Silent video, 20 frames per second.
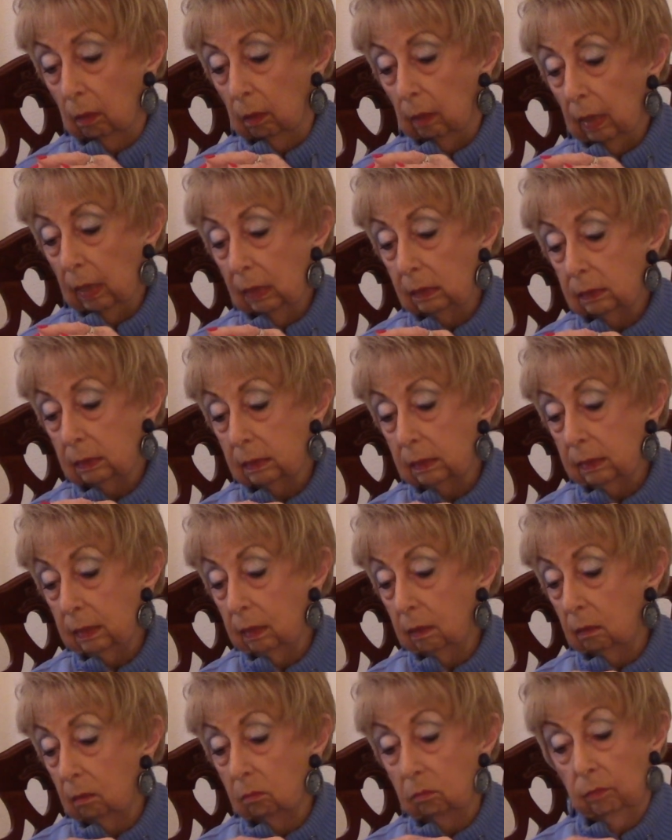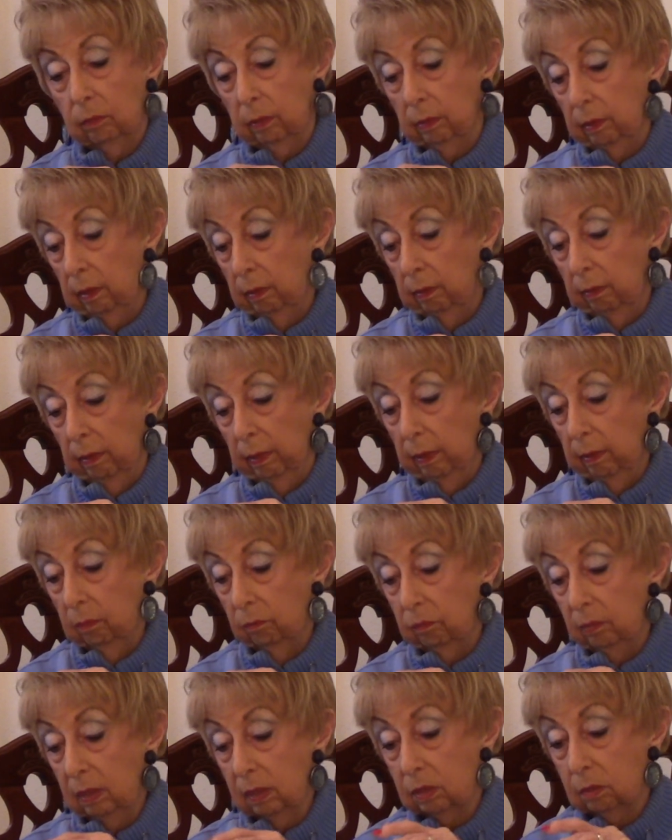as I said, they didn't have
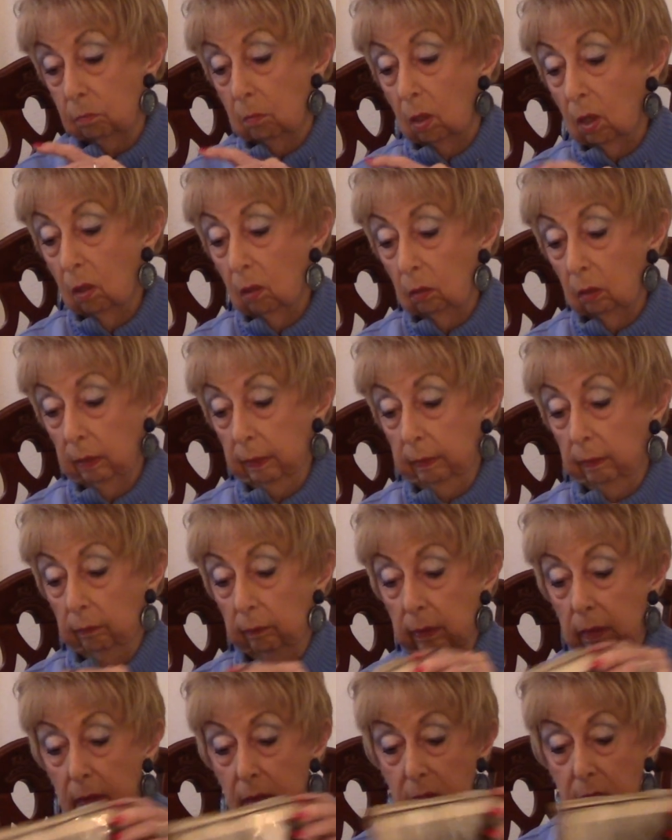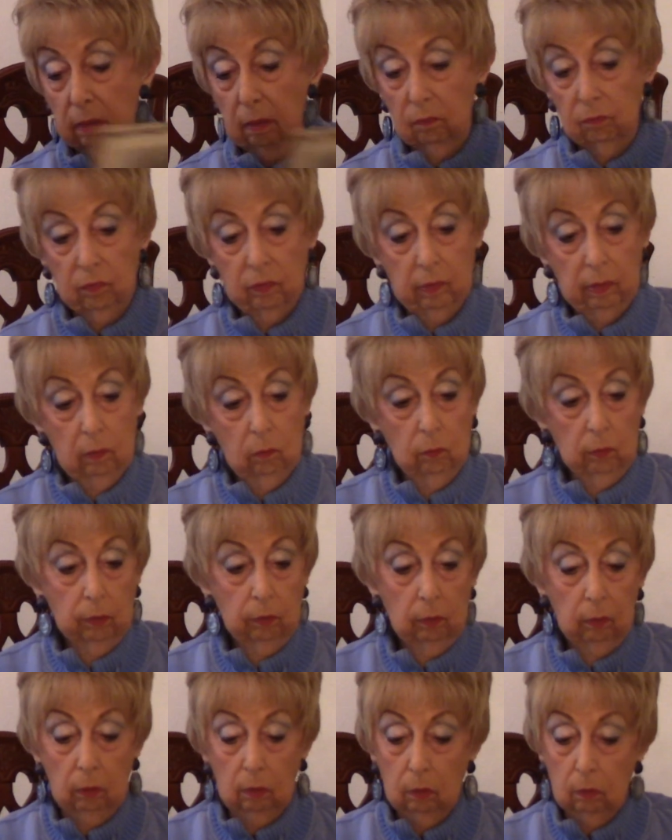these mall areas and everything where you
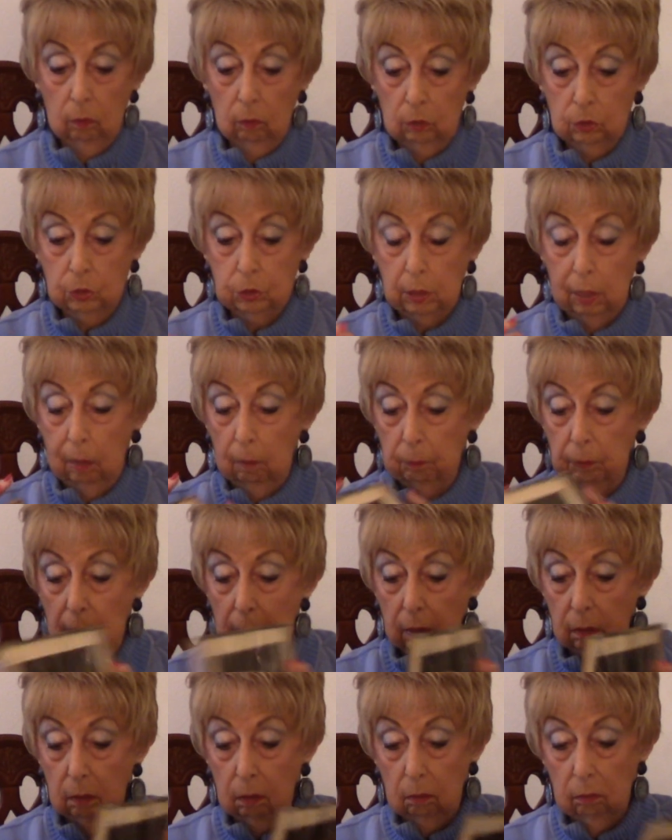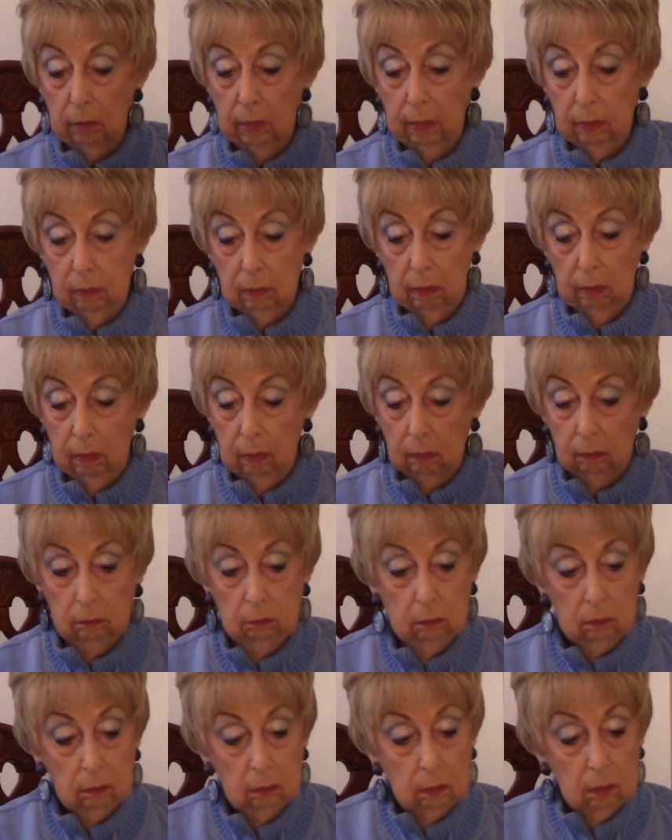can go and shop. You had to go downtown.
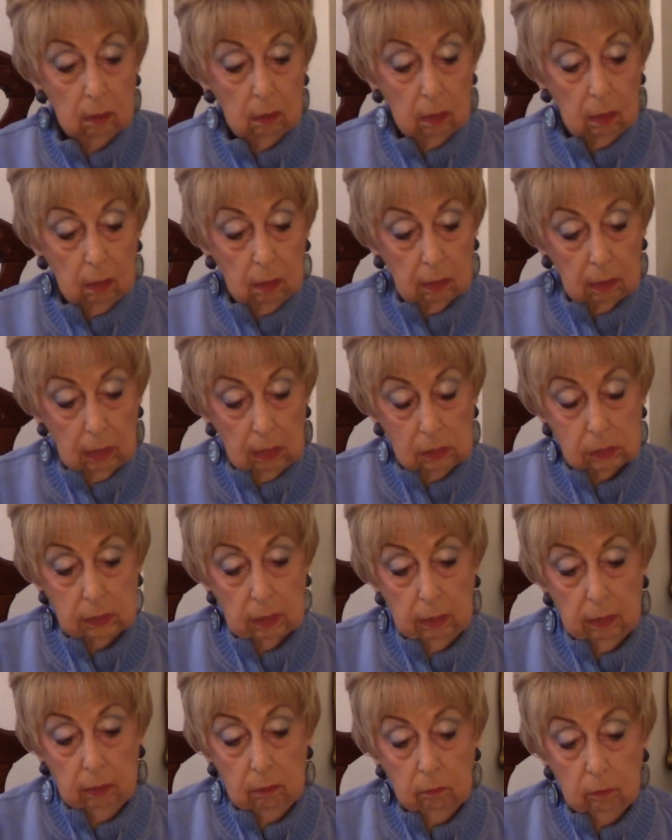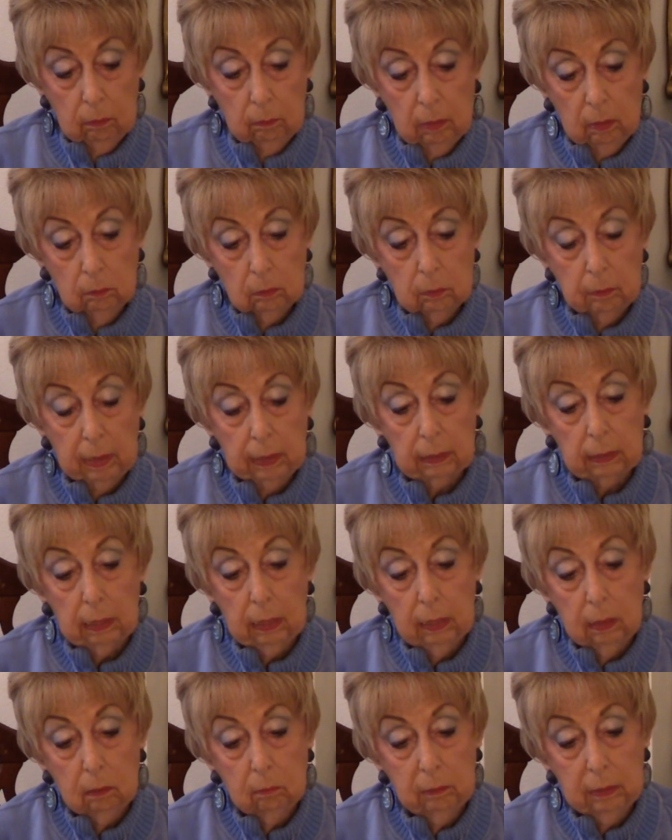Gosh, I didn't remember my
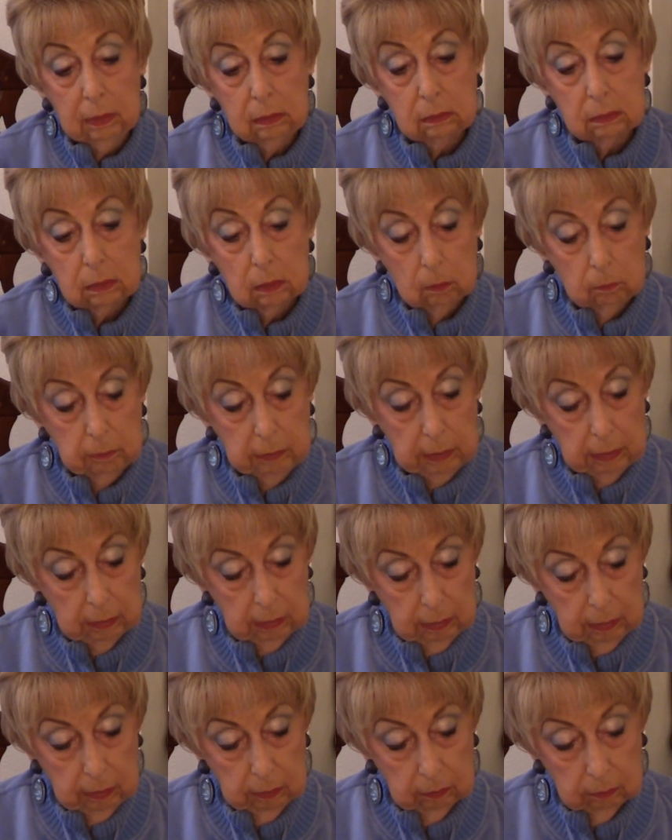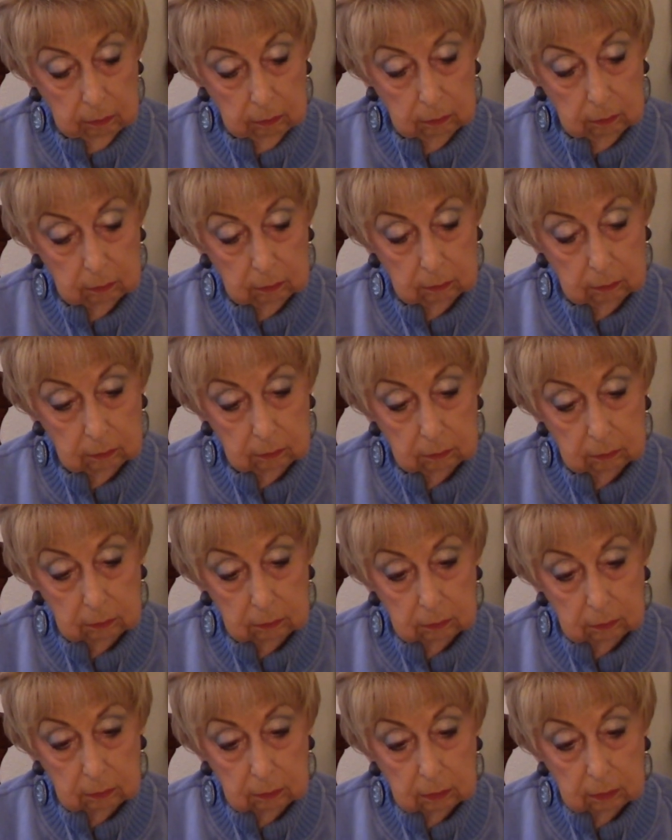cake being so big here.
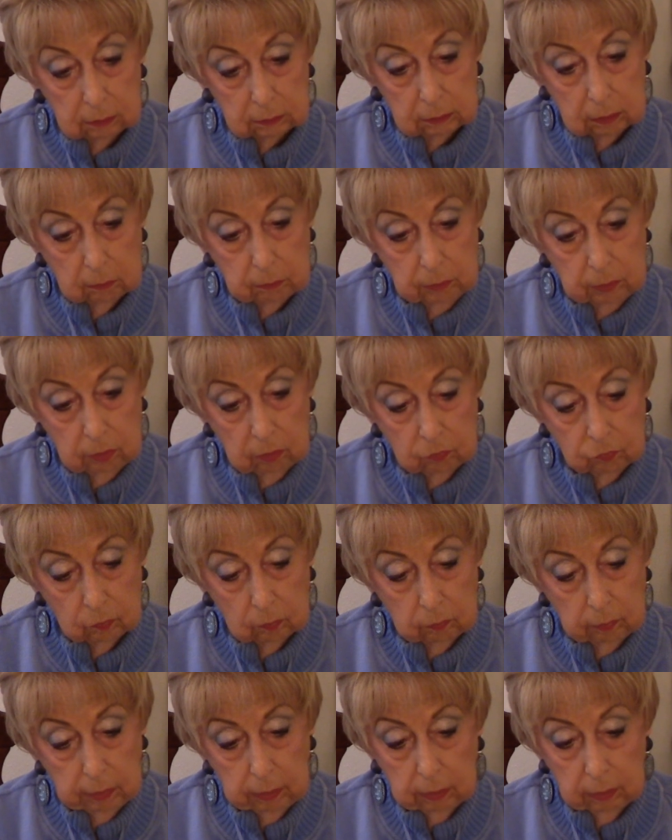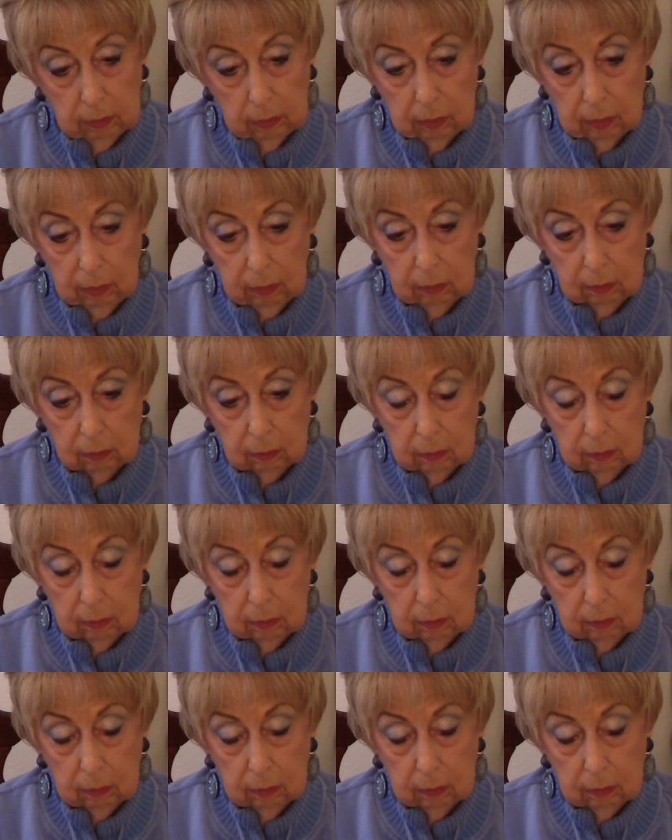It's a beautiful wedding cake.